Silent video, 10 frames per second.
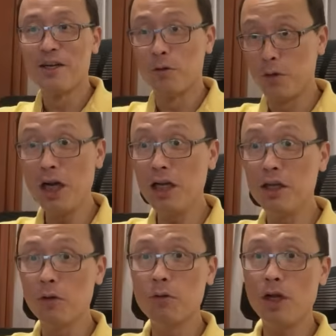Really,
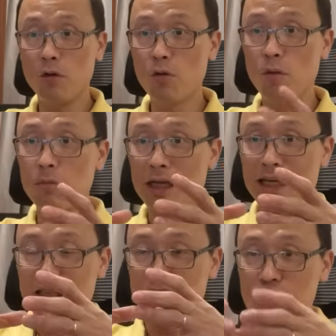Rome,
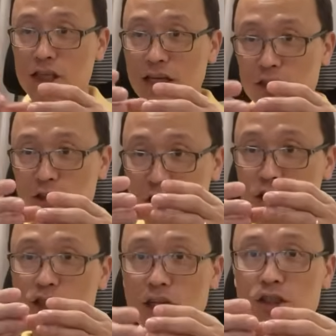the
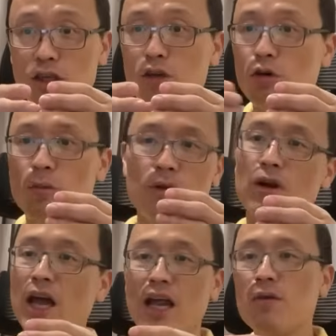center Rome,
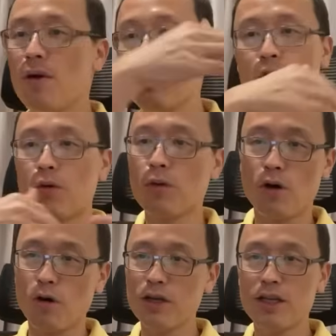anywhere you go,
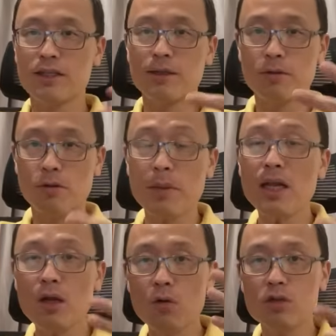all hit the center road.
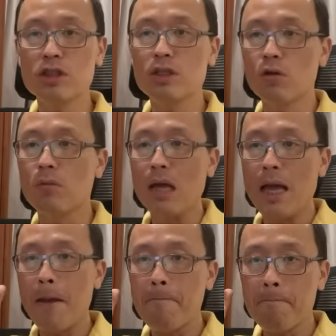Many roads lead to Rome.
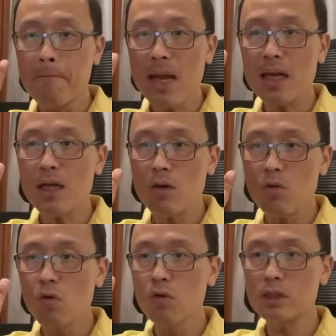Many
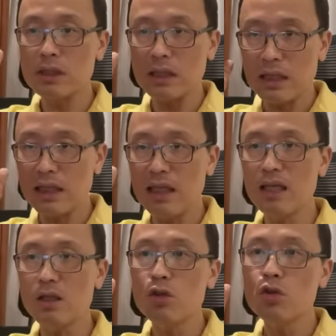roads
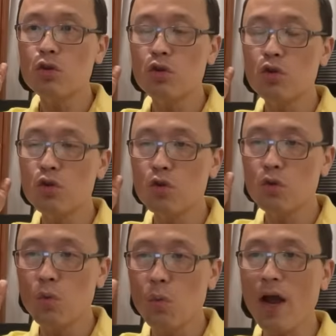lead
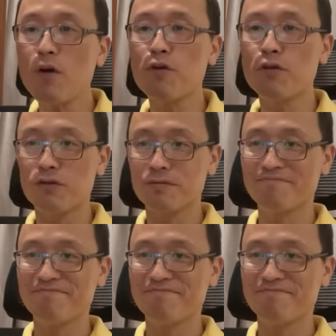to wealth.